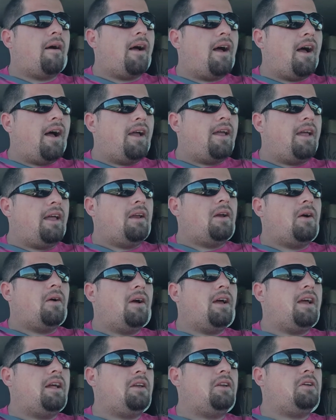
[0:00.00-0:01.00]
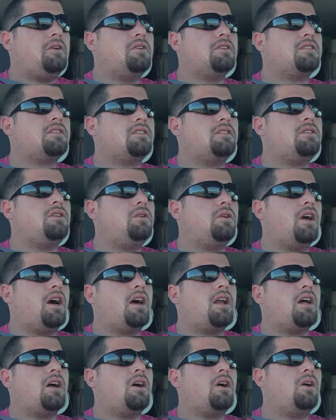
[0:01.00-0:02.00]
You know, and you
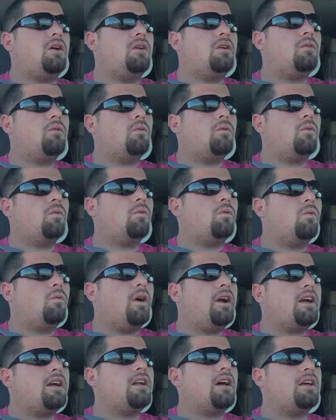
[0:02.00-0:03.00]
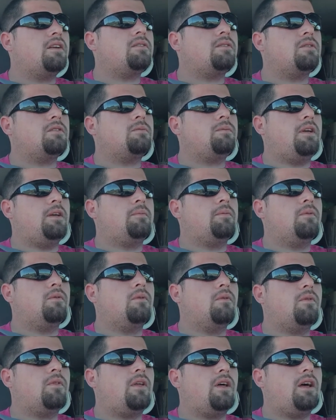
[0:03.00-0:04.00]
gotta recognize those
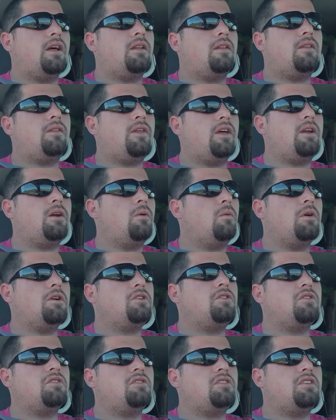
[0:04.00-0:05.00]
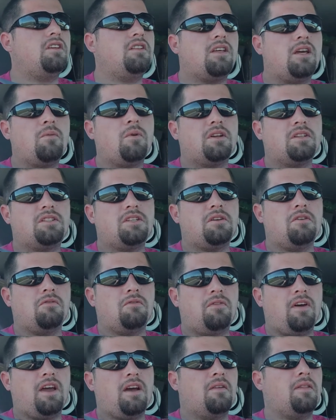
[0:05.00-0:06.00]
people that they don't want you to see. They want to see you
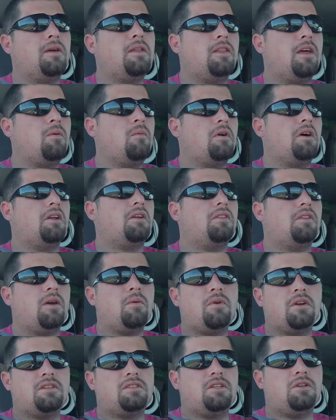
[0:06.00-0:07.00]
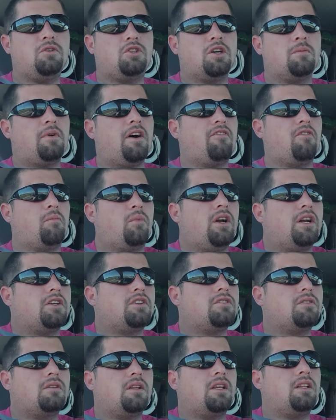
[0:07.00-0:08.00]
fail. They want to see you jump off a
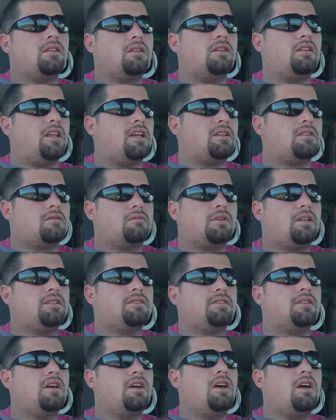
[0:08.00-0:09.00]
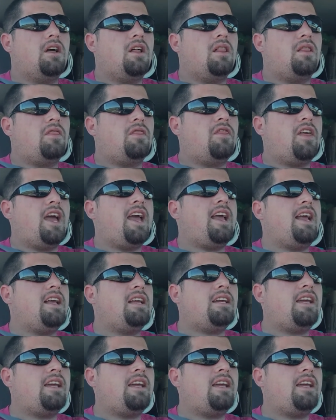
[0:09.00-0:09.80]
bridge. That's because they